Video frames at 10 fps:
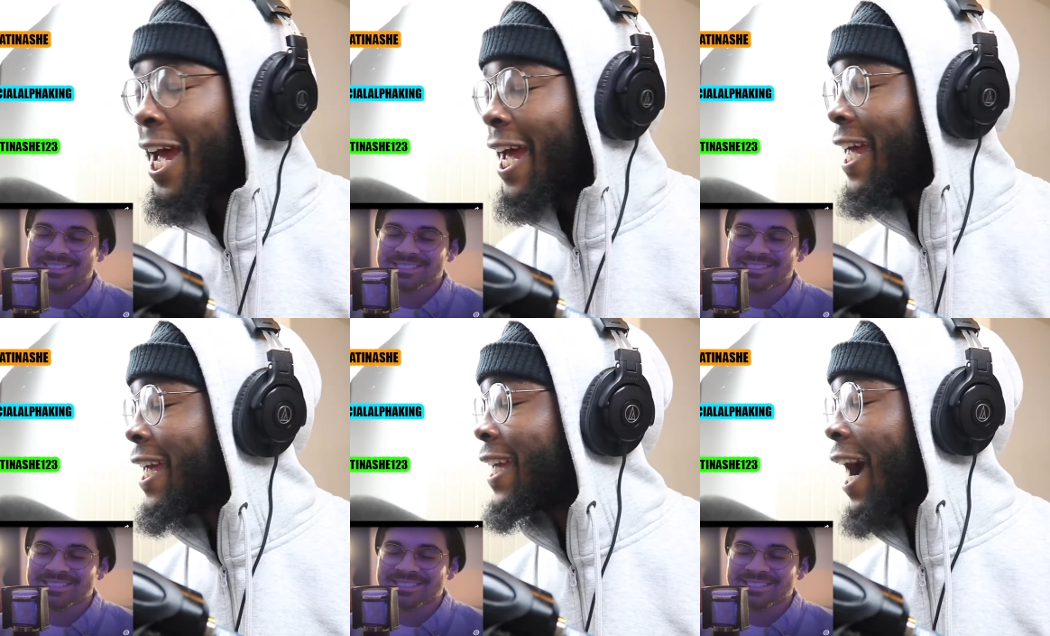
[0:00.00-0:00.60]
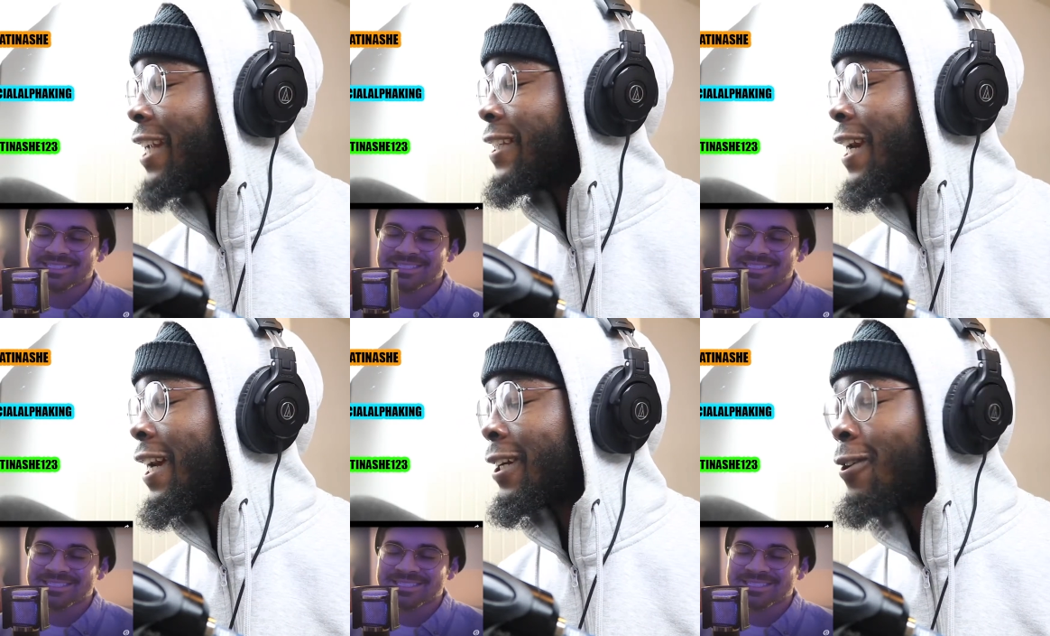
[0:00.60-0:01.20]
Speaker 1: He got
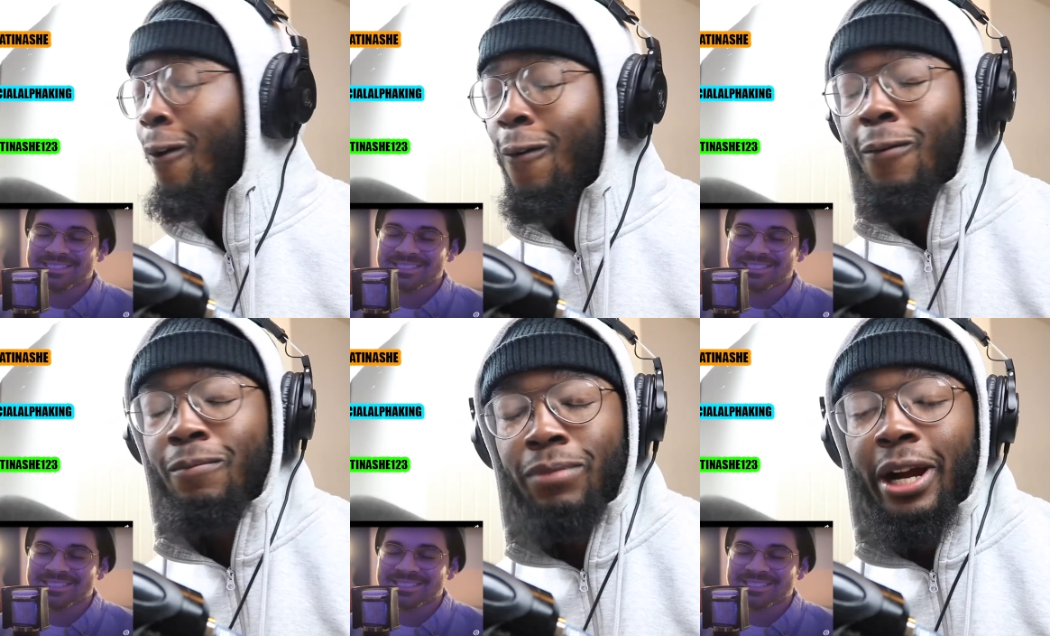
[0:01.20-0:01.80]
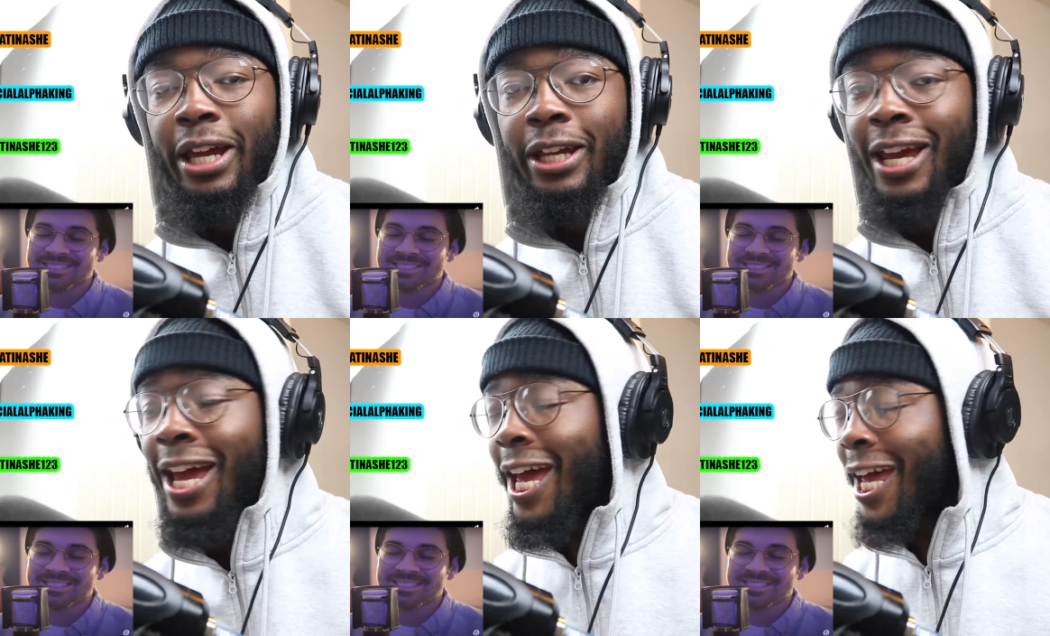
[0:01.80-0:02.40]
that cornbread.
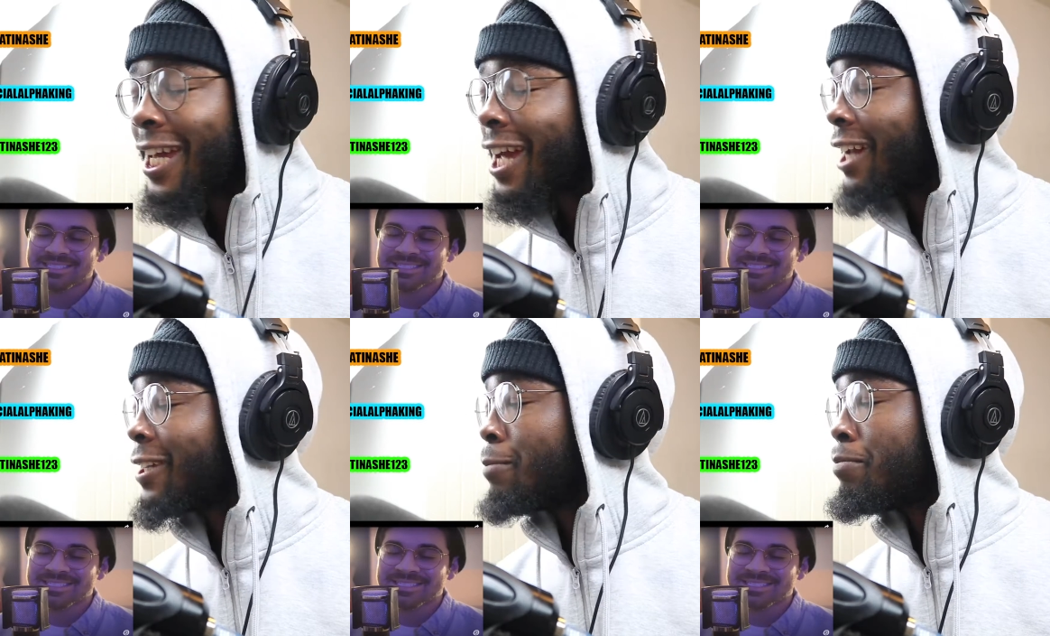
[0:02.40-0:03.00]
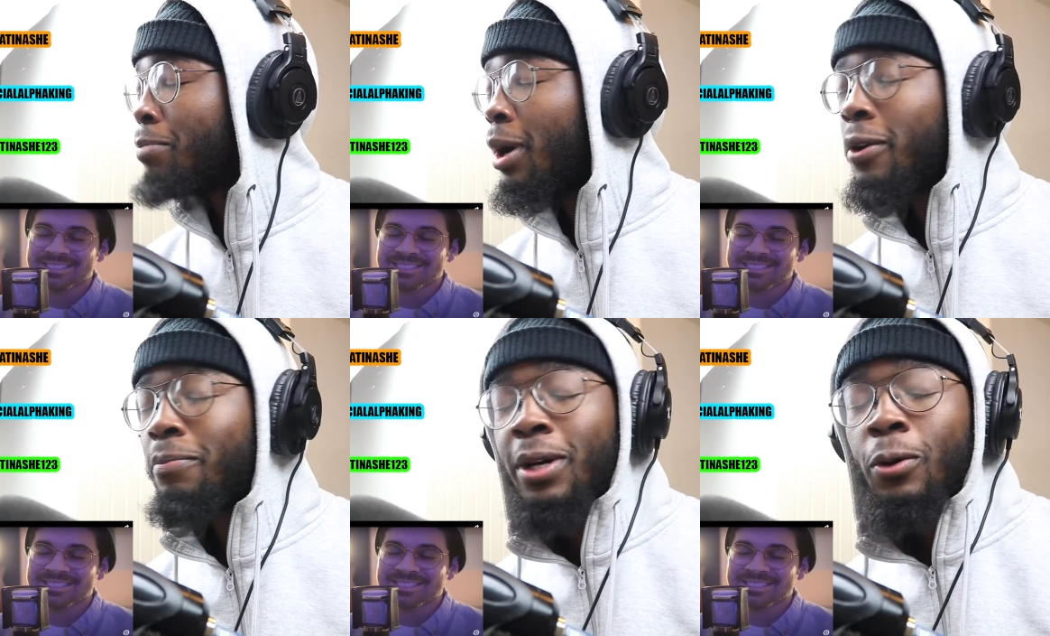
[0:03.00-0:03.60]
He got them
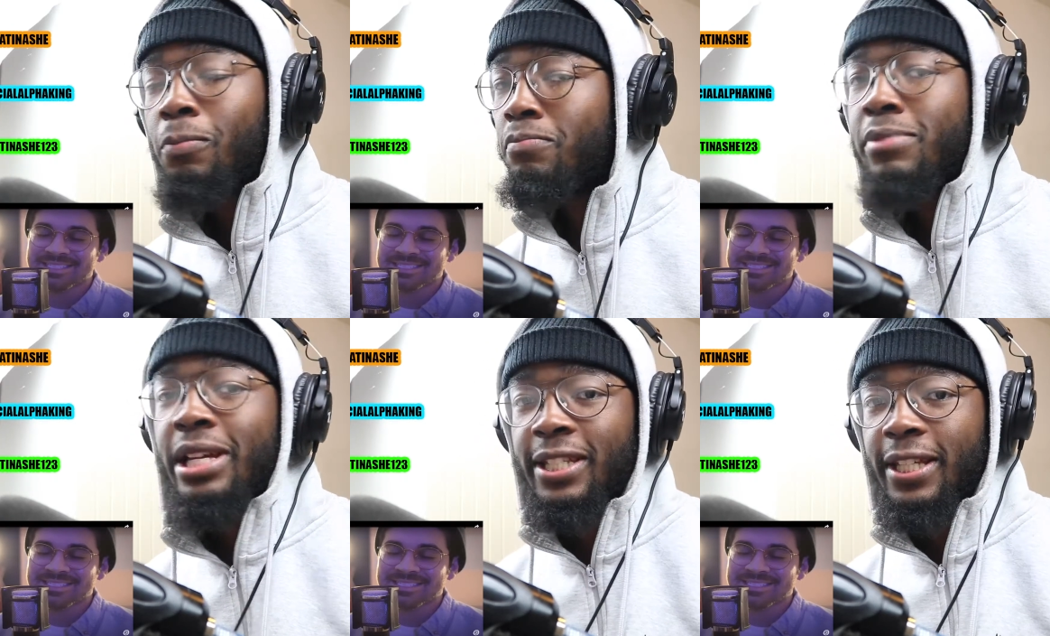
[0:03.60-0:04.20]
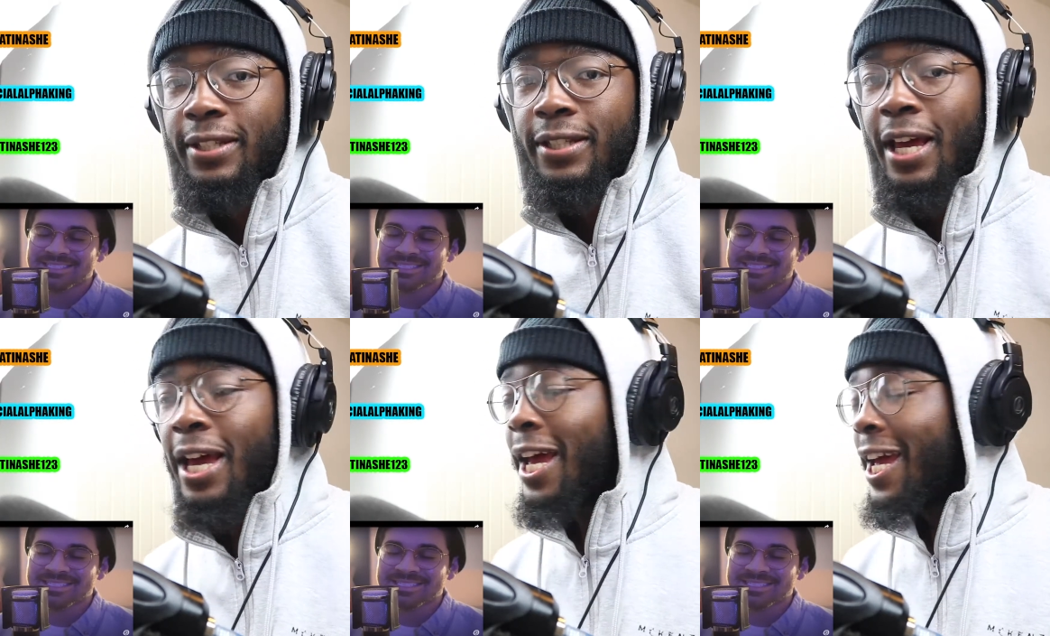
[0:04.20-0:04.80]
buttermilk biscuits.
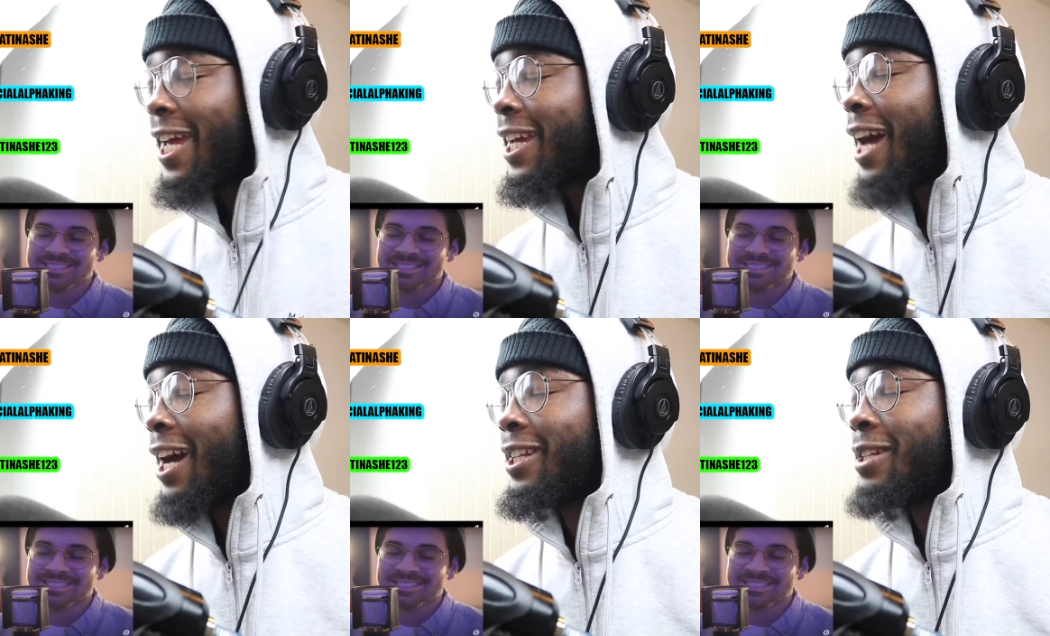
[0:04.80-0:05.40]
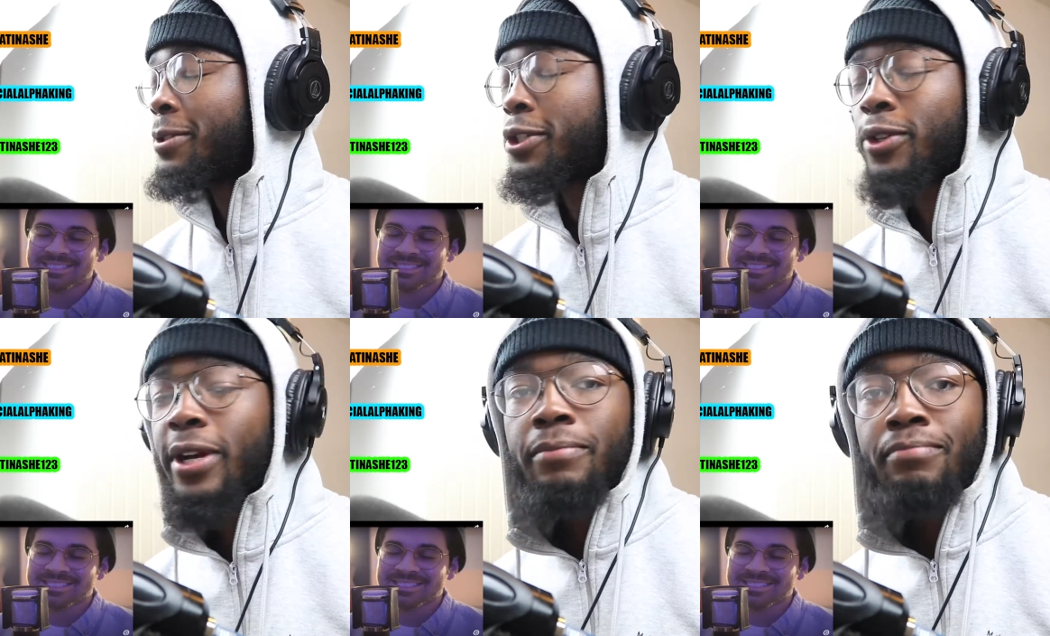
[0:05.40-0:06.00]
He got them
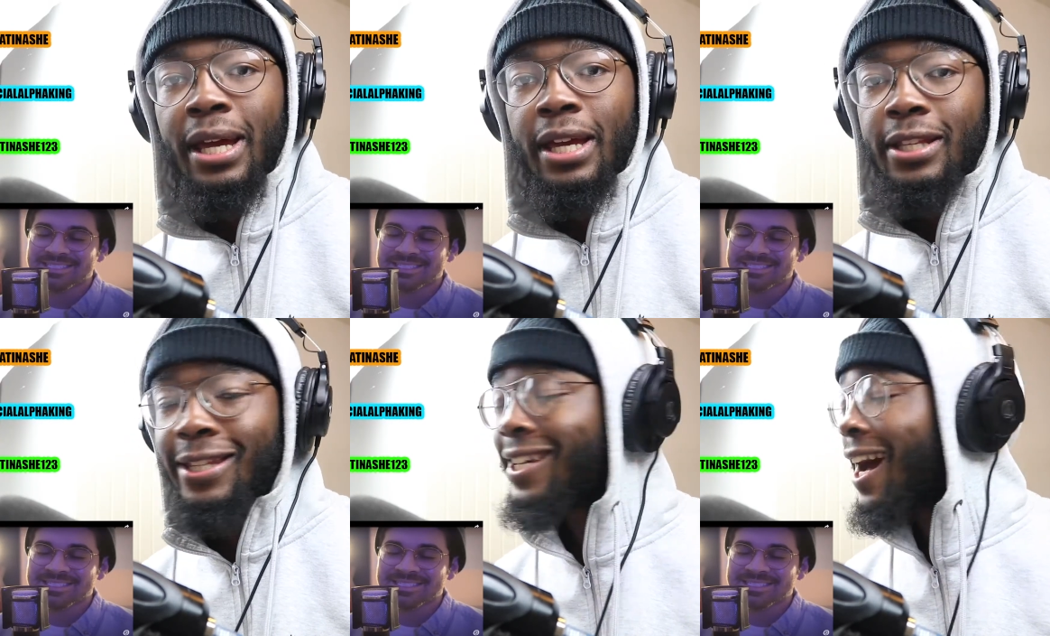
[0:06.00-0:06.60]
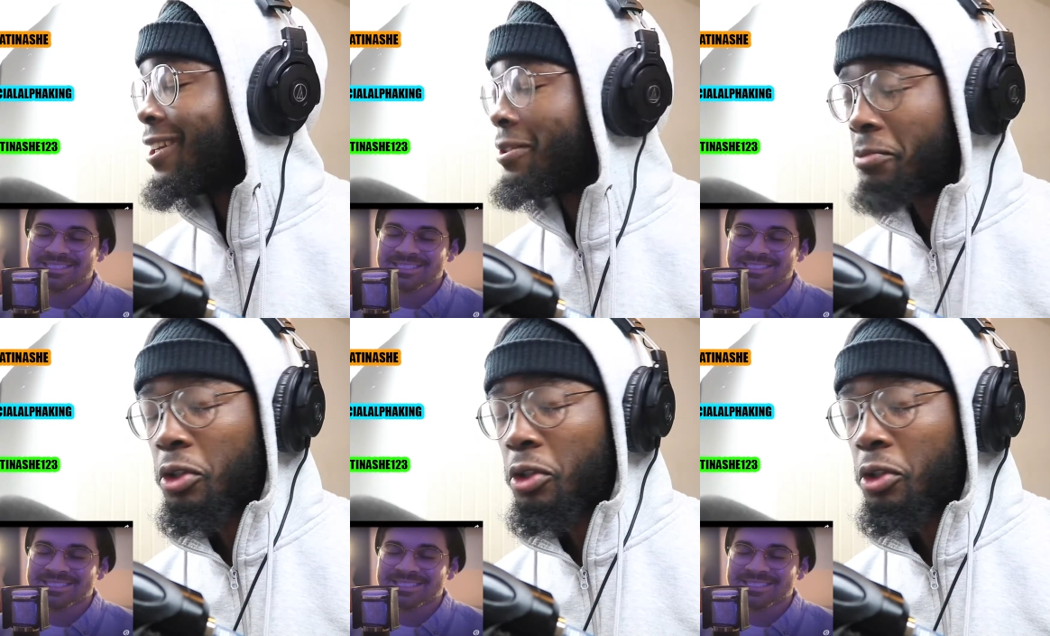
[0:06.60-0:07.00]
string beans. He got them